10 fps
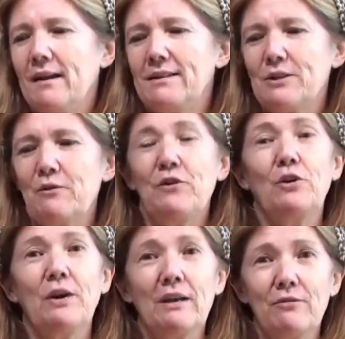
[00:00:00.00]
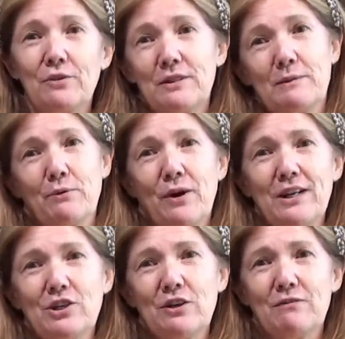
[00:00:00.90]
So if you're looking for
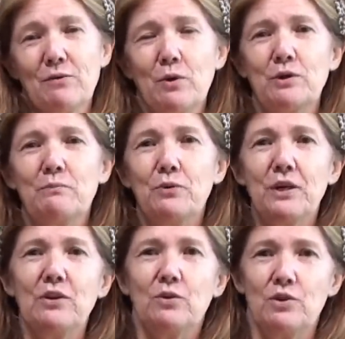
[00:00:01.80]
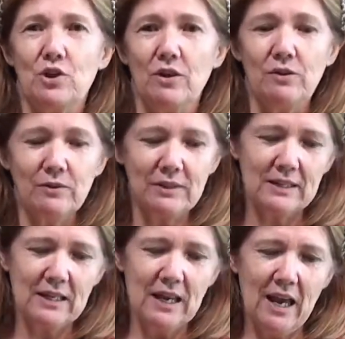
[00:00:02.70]
inspiration for what to put in your journals,